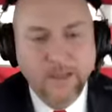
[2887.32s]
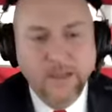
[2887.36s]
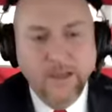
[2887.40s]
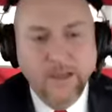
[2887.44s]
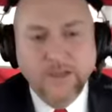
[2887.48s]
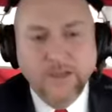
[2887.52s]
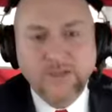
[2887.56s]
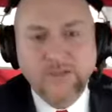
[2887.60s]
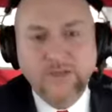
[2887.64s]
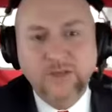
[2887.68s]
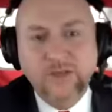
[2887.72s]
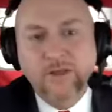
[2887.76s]

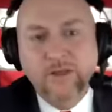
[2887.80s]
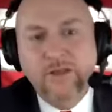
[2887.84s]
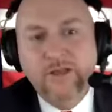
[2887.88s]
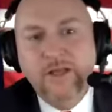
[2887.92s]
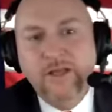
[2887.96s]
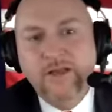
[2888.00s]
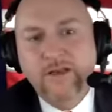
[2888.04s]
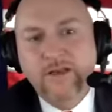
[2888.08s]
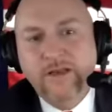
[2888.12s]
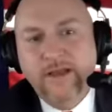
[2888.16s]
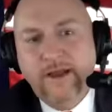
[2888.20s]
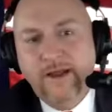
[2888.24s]
So you
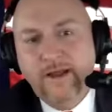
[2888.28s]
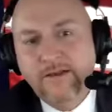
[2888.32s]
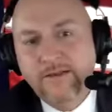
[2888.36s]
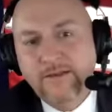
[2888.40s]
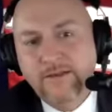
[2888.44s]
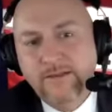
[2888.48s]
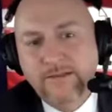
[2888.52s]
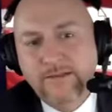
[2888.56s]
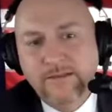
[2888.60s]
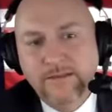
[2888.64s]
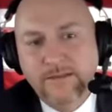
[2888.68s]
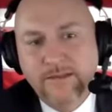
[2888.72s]
did kind
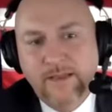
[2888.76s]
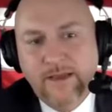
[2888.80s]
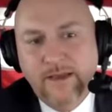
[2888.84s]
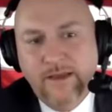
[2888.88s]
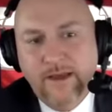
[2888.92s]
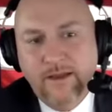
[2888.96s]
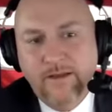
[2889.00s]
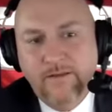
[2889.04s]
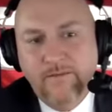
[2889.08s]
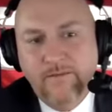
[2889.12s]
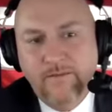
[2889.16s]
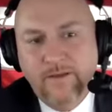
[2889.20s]

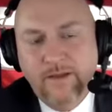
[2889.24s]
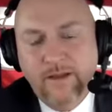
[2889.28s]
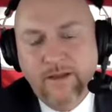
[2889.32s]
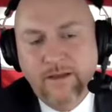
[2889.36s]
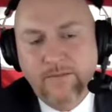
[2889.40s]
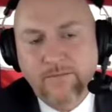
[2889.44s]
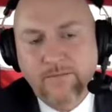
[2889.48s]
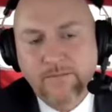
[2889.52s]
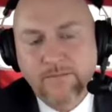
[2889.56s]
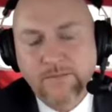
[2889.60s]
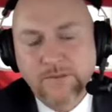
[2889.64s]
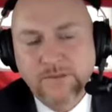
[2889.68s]

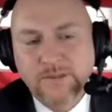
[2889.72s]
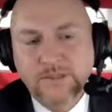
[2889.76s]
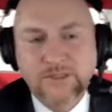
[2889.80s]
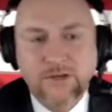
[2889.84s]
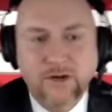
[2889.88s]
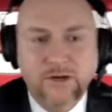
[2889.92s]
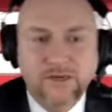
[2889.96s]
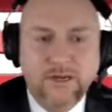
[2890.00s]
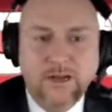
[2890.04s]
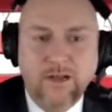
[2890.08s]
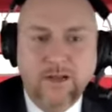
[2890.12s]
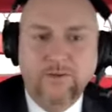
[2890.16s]
of
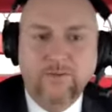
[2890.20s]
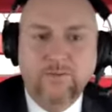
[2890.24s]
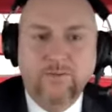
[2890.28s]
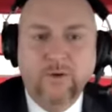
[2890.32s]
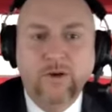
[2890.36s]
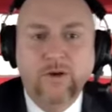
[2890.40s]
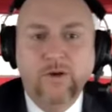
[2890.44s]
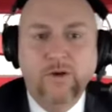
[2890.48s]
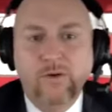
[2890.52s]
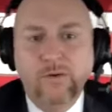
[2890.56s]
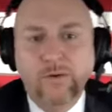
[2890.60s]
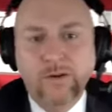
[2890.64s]
start down the
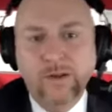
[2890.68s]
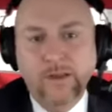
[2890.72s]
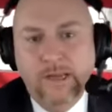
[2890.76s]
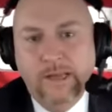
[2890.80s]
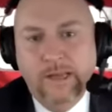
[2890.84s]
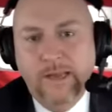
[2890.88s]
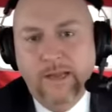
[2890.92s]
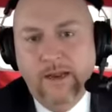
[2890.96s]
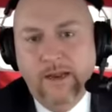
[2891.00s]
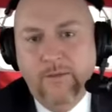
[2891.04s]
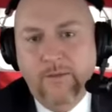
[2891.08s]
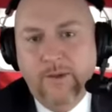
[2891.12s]
road,
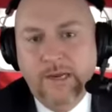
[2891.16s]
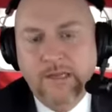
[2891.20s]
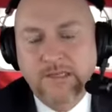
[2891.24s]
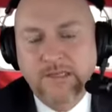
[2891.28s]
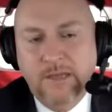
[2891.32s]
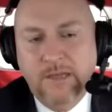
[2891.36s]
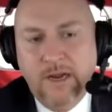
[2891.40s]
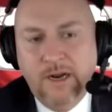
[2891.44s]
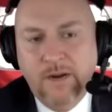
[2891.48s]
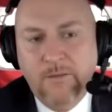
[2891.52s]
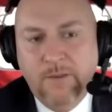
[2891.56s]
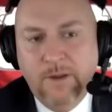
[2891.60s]
and I want to
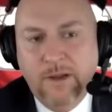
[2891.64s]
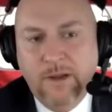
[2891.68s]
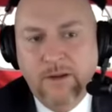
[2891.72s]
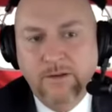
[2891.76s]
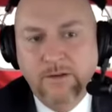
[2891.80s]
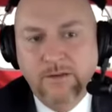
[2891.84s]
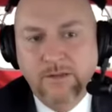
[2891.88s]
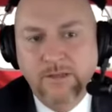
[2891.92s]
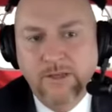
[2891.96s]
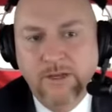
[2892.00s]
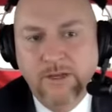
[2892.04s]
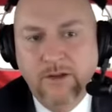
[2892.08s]
talk
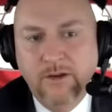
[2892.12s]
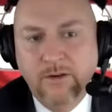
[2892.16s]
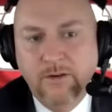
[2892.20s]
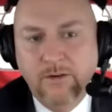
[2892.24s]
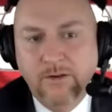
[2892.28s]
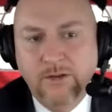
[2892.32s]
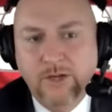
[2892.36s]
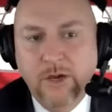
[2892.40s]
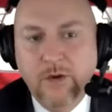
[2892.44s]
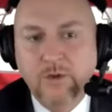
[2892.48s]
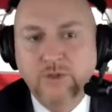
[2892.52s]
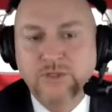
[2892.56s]
about
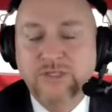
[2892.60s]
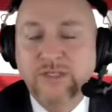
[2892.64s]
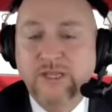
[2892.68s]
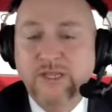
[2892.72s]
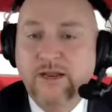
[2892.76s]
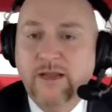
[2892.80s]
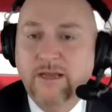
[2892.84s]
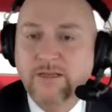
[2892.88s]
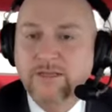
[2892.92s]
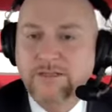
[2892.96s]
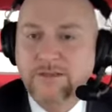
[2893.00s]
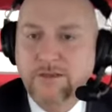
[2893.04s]

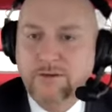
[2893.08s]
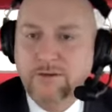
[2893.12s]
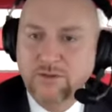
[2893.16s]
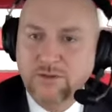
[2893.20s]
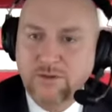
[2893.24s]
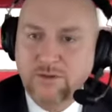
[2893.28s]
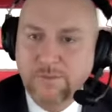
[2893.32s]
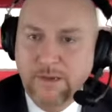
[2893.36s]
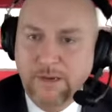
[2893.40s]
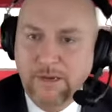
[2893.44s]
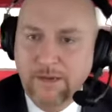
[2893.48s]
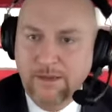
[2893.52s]
ghosting on
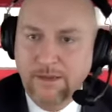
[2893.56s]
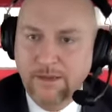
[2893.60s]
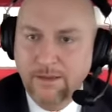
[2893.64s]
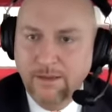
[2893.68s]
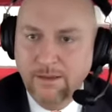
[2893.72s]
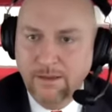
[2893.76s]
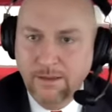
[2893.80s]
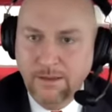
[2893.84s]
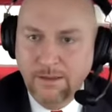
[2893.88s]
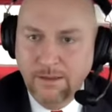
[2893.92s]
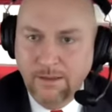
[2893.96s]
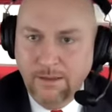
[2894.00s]
social media.
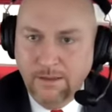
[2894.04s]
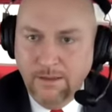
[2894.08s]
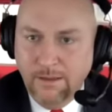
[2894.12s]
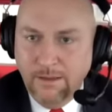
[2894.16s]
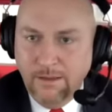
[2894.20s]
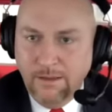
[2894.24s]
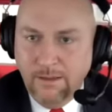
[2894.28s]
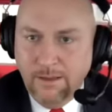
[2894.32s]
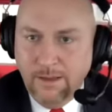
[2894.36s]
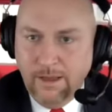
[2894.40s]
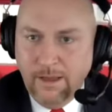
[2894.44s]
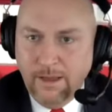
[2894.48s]

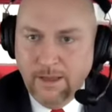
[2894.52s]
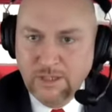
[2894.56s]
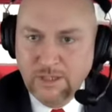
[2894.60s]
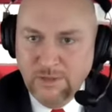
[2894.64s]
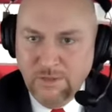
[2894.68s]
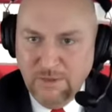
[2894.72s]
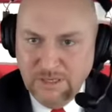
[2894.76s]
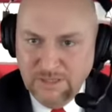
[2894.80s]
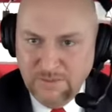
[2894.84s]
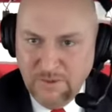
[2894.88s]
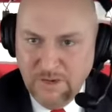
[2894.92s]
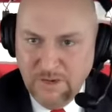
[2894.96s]

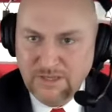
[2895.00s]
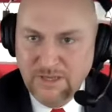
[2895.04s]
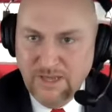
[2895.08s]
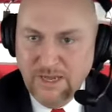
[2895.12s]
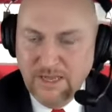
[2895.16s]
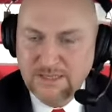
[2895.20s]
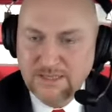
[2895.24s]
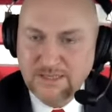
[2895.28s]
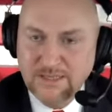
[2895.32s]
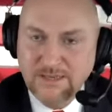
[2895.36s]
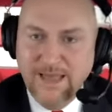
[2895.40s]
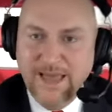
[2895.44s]
Especially
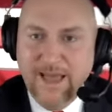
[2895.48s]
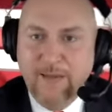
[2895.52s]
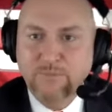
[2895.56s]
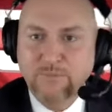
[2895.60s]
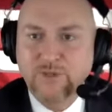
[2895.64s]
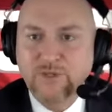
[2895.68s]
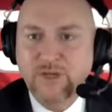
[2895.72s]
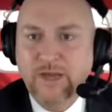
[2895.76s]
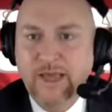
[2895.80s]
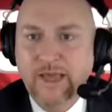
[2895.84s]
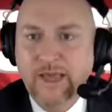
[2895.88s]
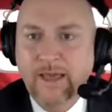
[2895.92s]
on
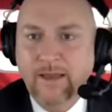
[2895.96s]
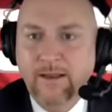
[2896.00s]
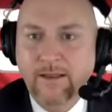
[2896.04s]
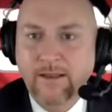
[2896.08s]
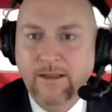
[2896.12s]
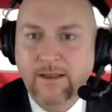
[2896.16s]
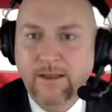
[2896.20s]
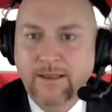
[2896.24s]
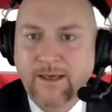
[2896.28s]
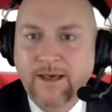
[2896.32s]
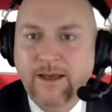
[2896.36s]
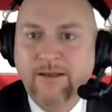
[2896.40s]
Snapchat.
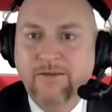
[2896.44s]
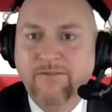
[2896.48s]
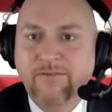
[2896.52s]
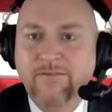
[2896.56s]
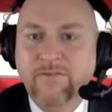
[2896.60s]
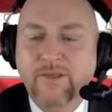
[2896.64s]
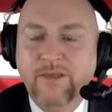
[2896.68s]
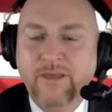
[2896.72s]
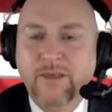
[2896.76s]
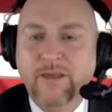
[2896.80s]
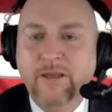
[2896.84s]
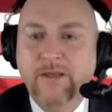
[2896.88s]
A lot
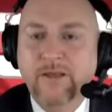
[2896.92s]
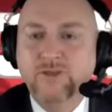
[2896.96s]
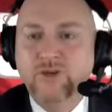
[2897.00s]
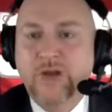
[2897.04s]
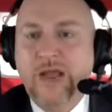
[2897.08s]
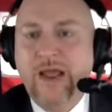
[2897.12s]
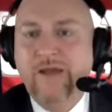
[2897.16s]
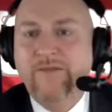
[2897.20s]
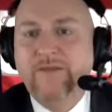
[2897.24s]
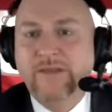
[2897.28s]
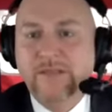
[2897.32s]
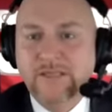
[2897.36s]
of the
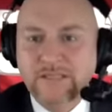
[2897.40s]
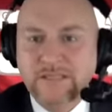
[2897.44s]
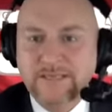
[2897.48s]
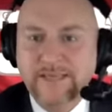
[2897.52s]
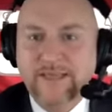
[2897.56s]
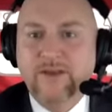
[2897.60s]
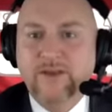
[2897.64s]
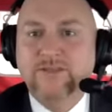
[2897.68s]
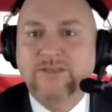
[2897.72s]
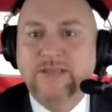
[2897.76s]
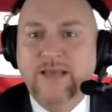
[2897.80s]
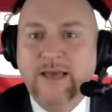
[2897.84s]
traveling
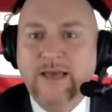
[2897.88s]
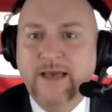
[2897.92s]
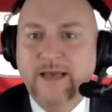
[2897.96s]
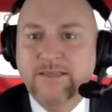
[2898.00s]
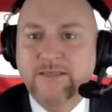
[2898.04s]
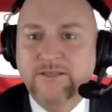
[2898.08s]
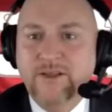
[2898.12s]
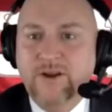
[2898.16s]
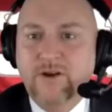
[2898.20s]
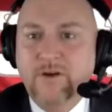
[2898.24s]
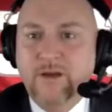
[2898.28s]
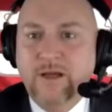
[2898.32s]
sales
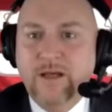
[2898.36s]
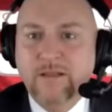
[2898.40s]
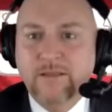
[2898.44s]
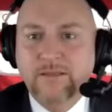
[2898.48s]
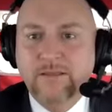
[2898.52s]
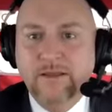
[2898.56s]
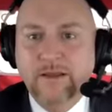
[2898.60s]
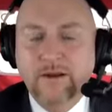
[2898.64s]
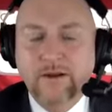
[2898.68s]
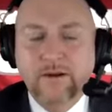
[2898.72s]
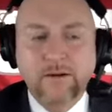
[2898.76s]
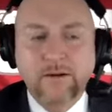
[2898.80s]
guys that are out
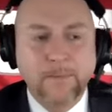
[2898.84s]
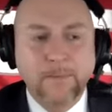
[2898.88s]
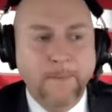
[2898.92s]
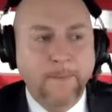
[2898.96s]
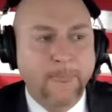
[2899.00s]
there